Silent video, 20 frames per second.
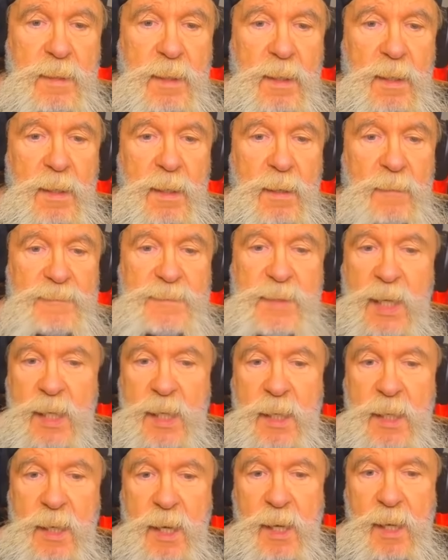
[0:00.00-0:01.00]
of
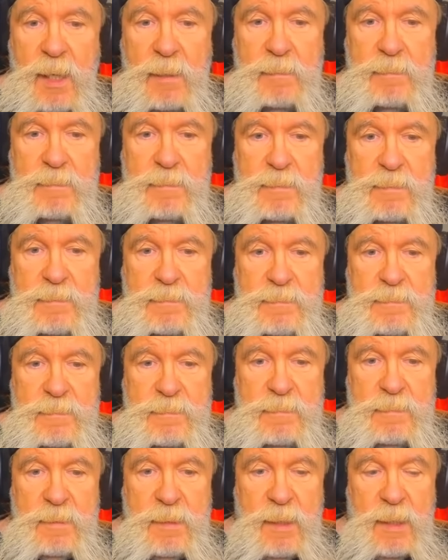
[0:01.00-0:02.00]
TNA.
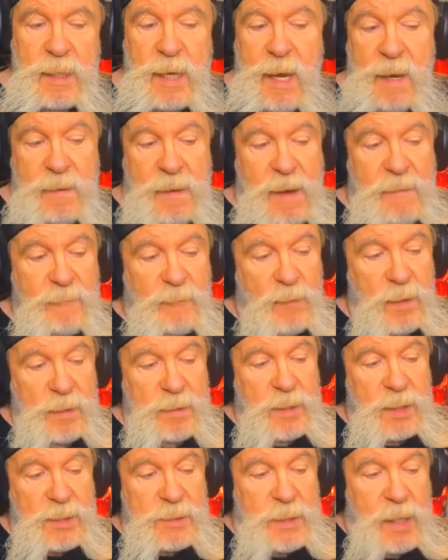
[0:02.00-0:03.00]
And I, I've
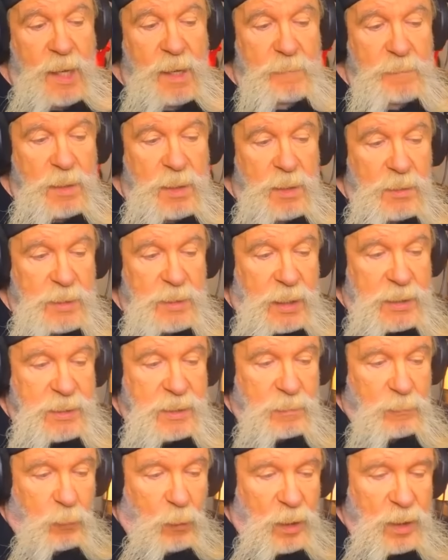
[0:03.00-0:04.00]
written this down because I
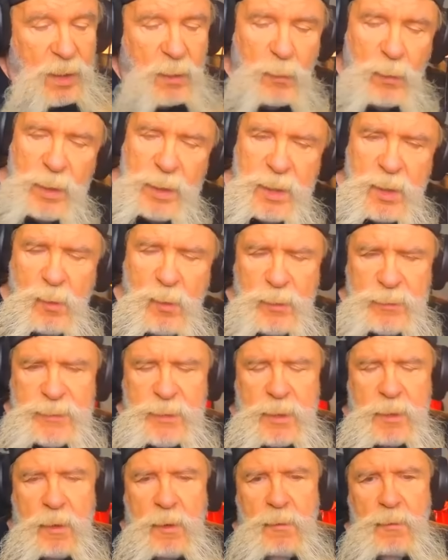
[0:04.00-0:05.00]
said, why don't we do with the
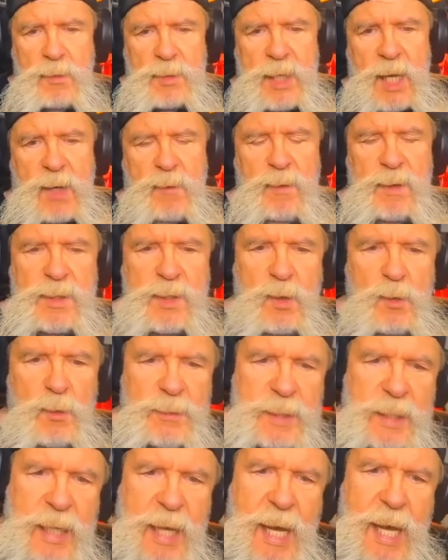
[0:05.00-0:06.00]
girls like we do
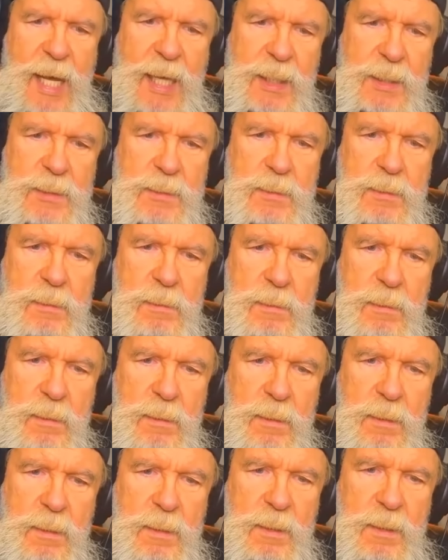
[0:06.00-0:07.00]
with the guys?
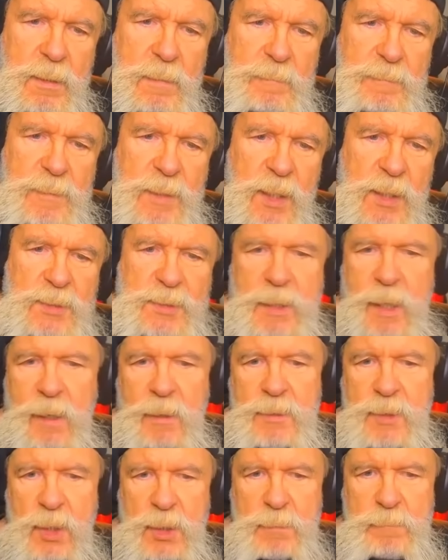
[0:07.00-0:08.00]
Instead
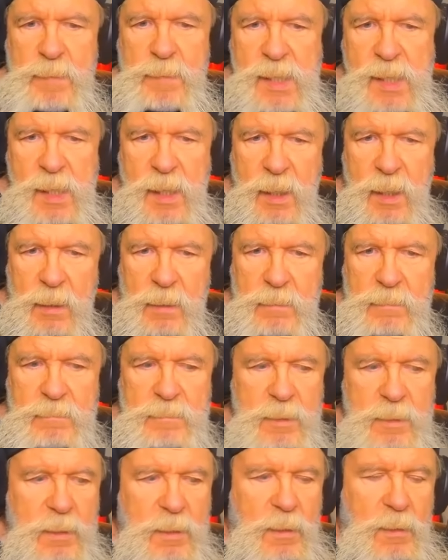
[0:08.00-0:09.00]
of just being,
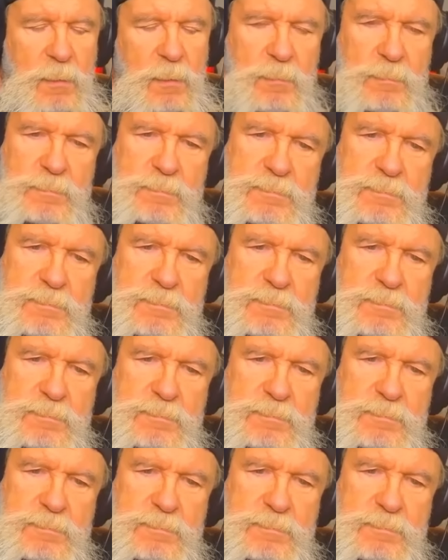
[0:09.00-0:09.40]
you know,